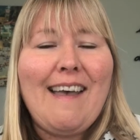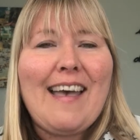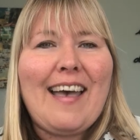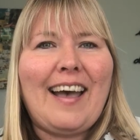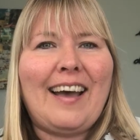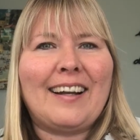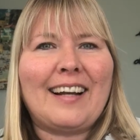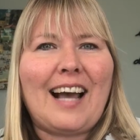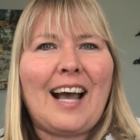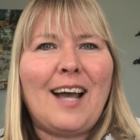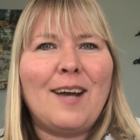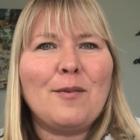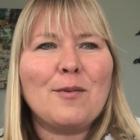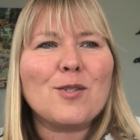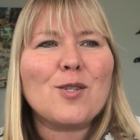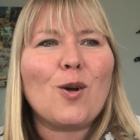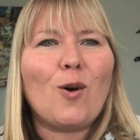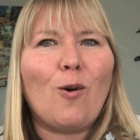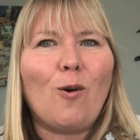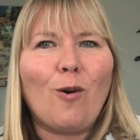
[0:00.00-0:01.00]
and I
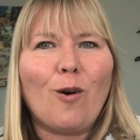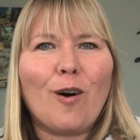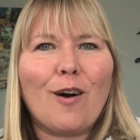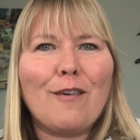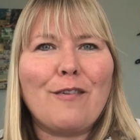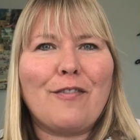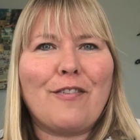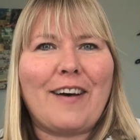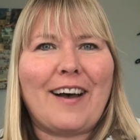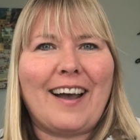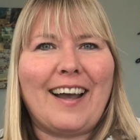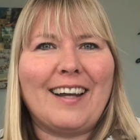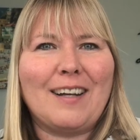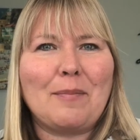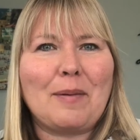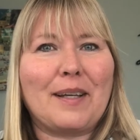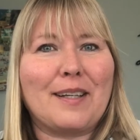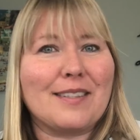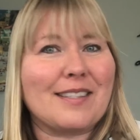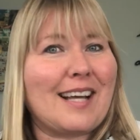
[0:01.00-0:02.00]
was horrified
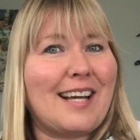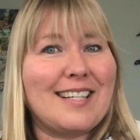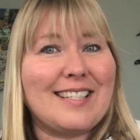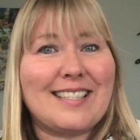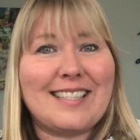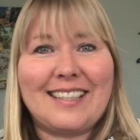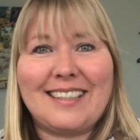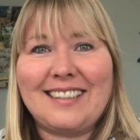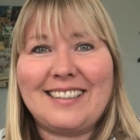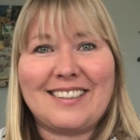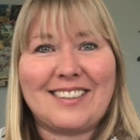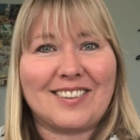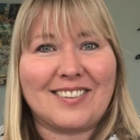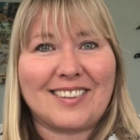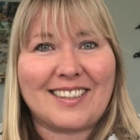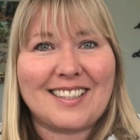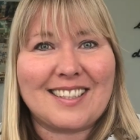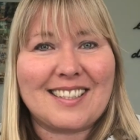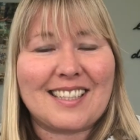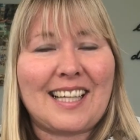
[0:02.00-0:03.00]
because I didn't do
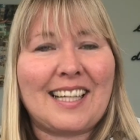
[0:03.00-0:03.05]
this,